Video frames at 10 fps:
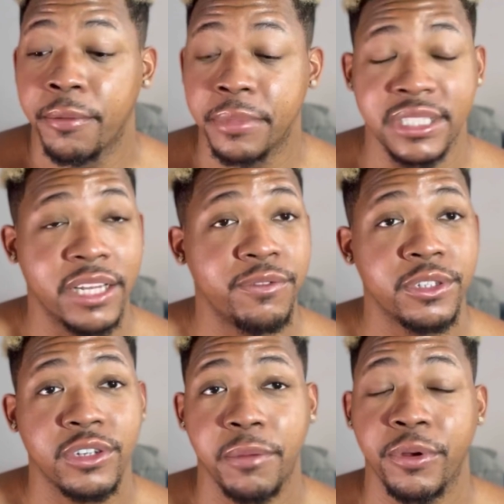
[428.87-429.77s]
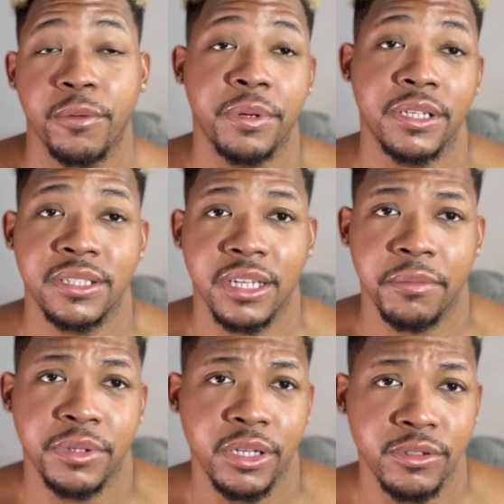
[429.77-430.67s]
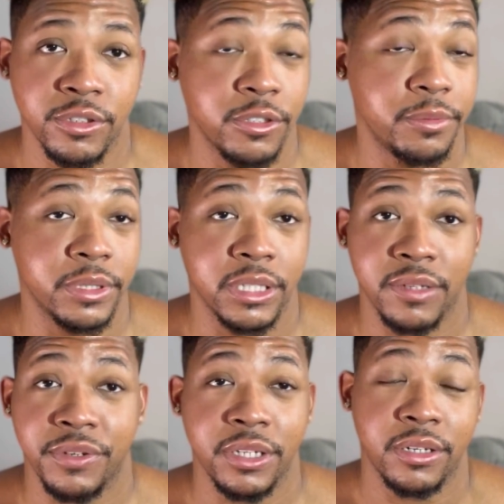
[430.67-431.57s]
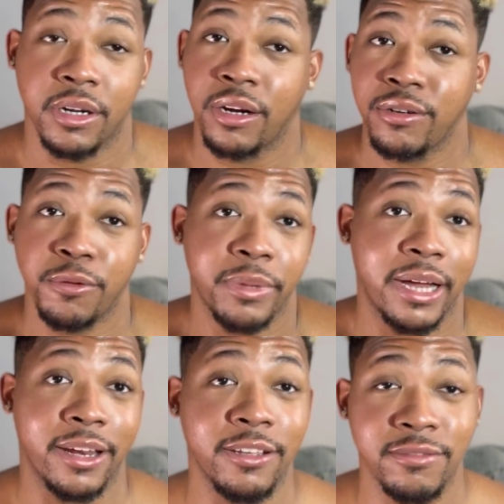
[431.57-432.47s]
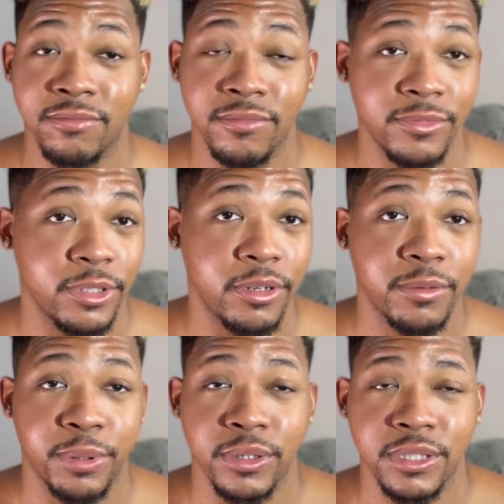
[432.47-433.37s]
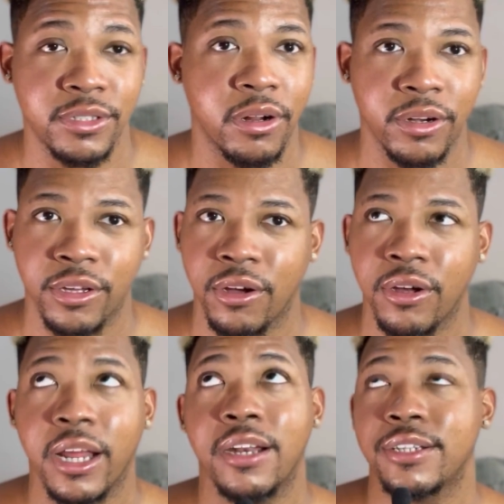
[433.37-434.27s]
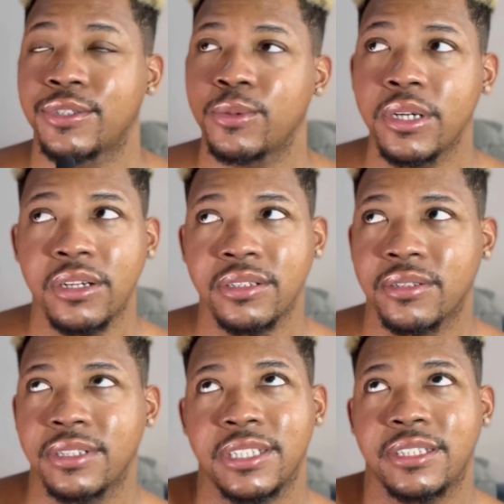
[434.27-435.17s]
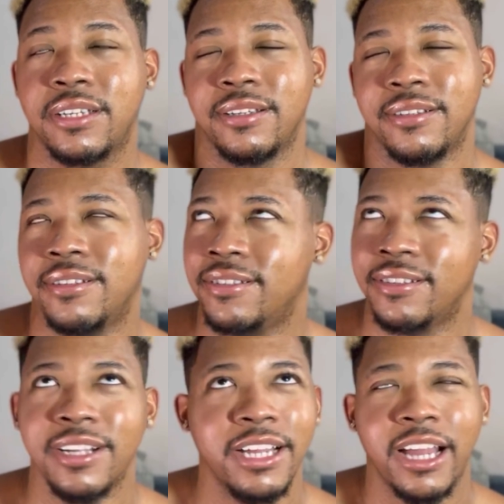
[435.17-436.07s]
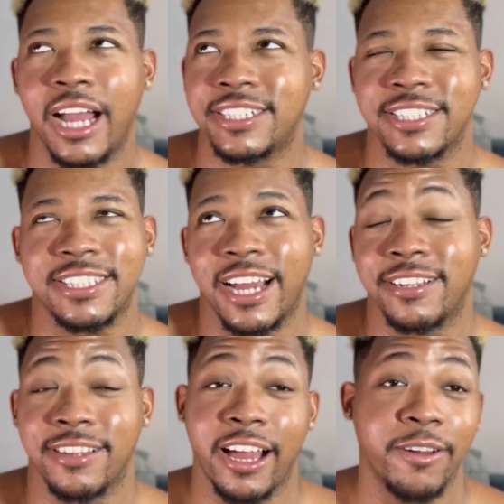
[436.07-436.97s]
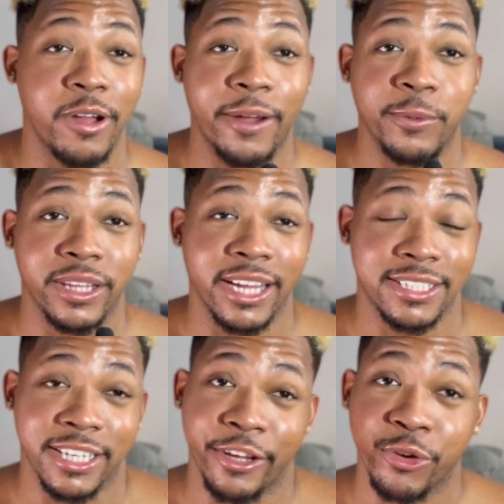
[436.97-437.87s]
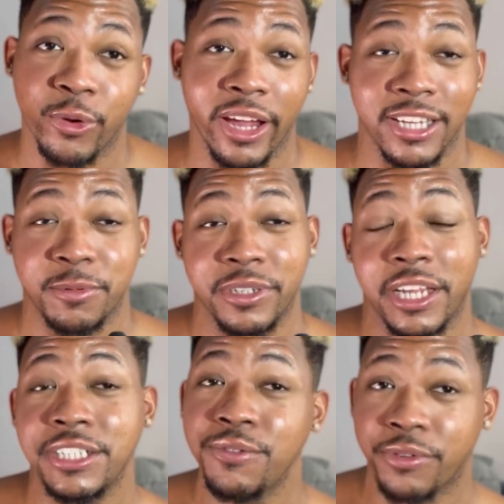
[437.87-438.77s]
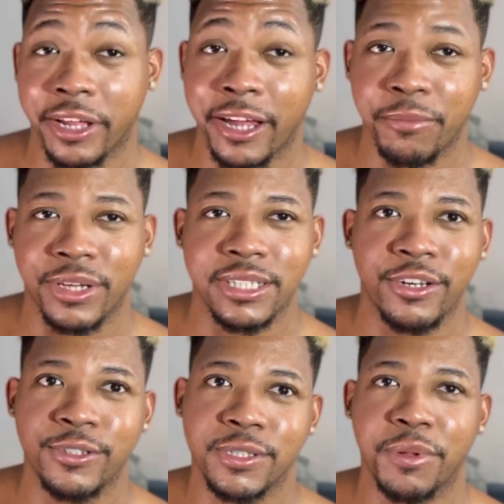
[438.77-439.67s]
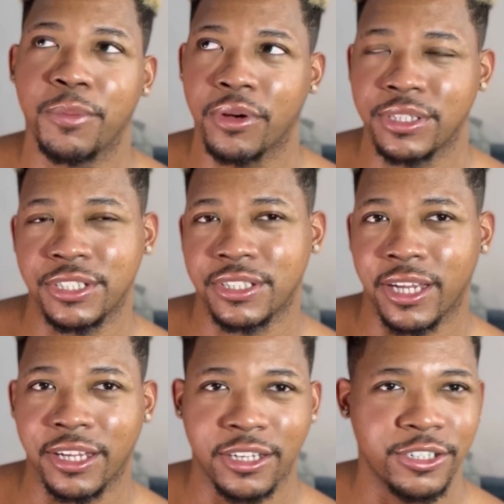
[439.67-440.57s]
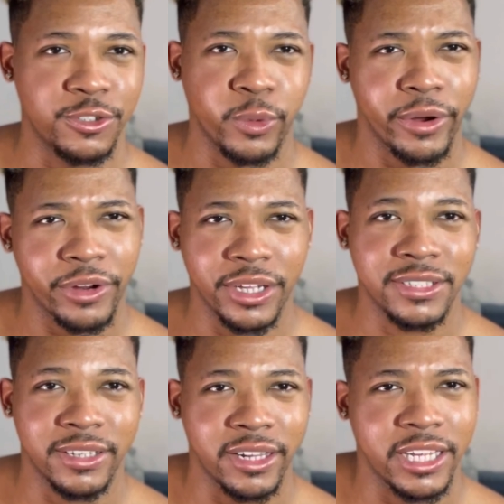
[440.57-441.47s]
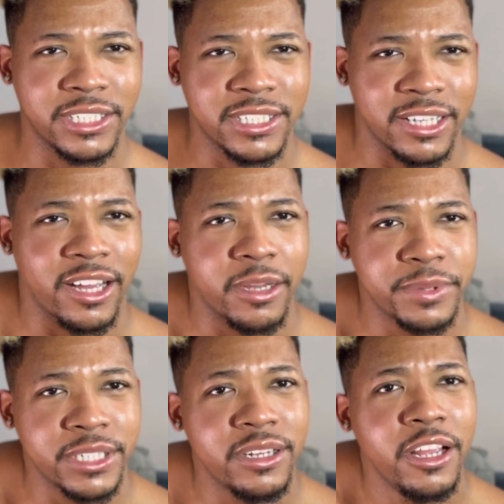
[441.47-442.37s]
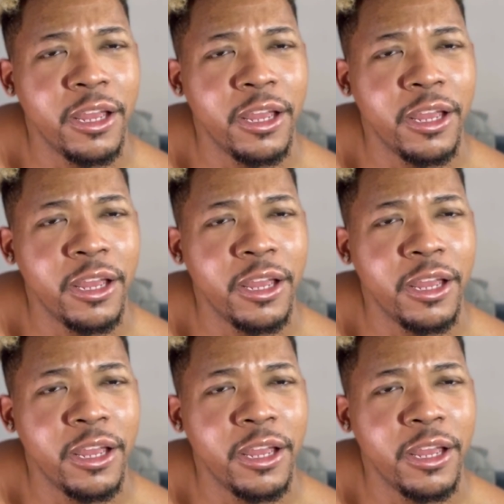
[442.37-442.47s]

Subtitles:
But definitely drop your opinions down below. Do you believe he didn't hurt nobody? The person's already gone out of this world, so it just... I would like to hear your explanation for that, because I know some people are just like contrarians and they like to say the opposite,